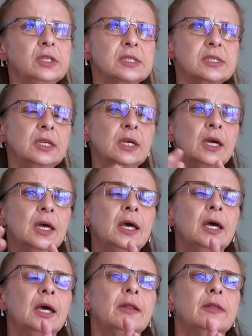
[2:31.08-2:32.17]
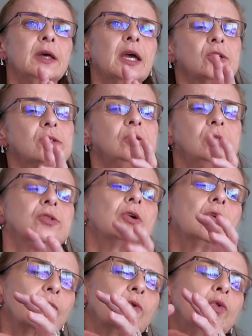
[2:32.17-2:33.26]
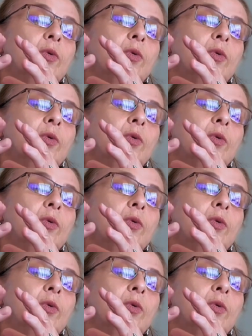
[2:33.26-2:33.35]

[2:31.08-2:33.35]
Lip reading: We're only seeing the actual use of